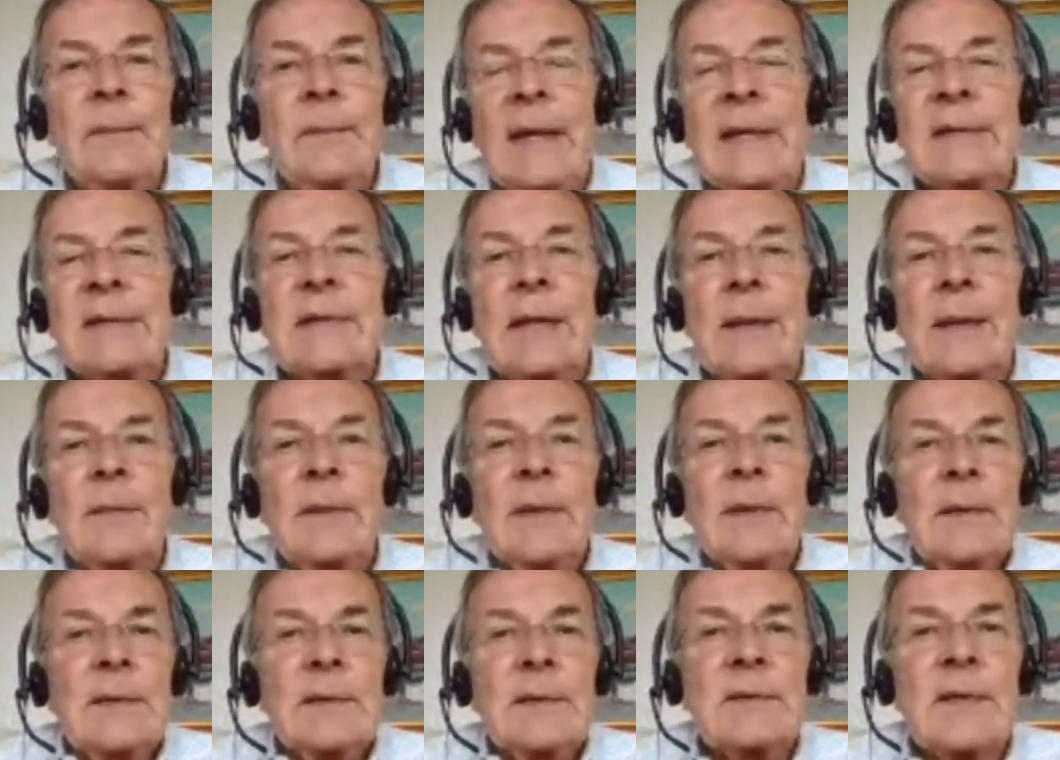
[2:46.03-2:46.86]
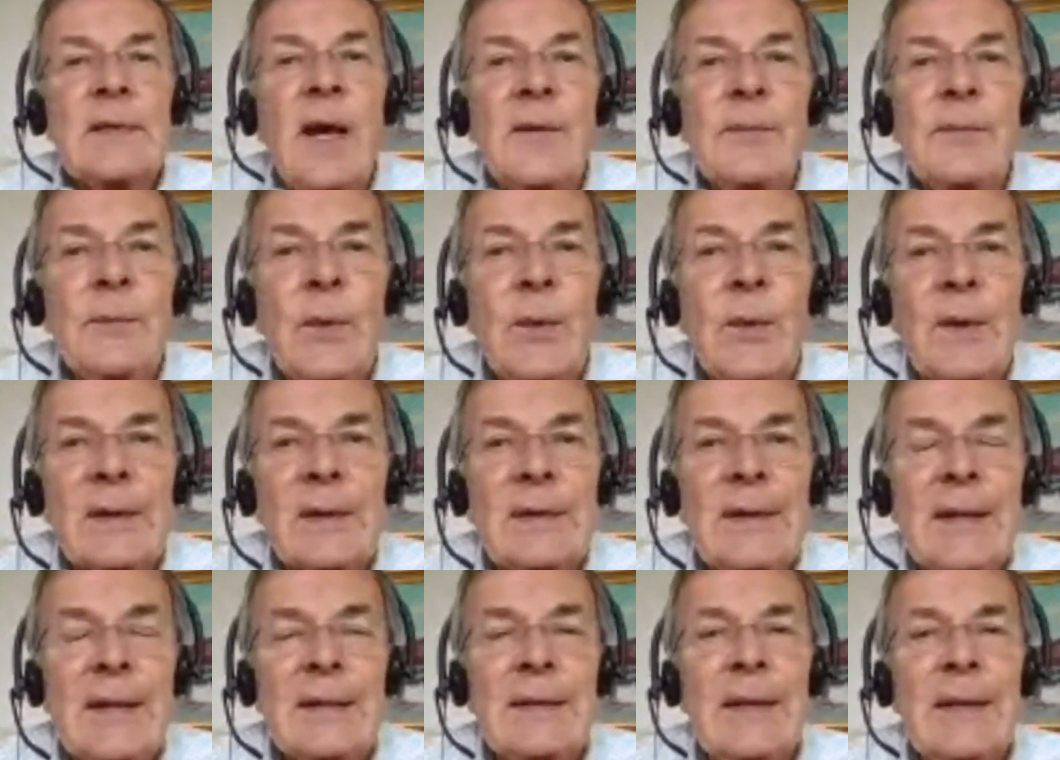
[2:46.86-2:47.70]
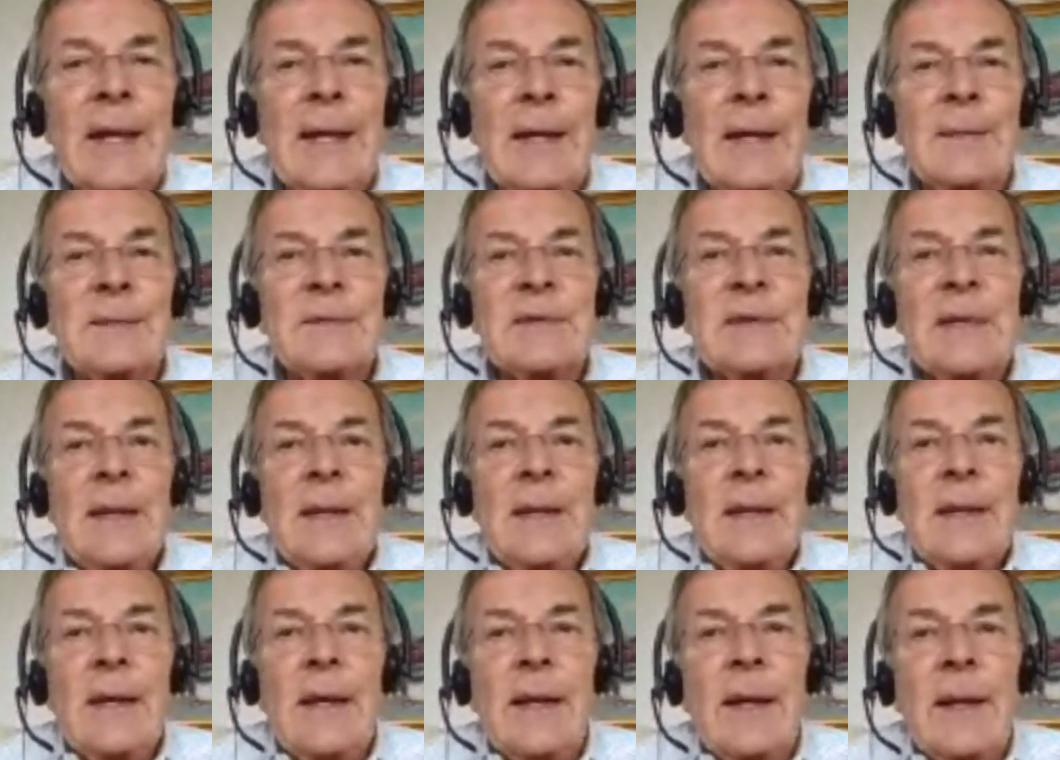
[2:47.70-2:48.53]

He makes up sophomoric nicknames.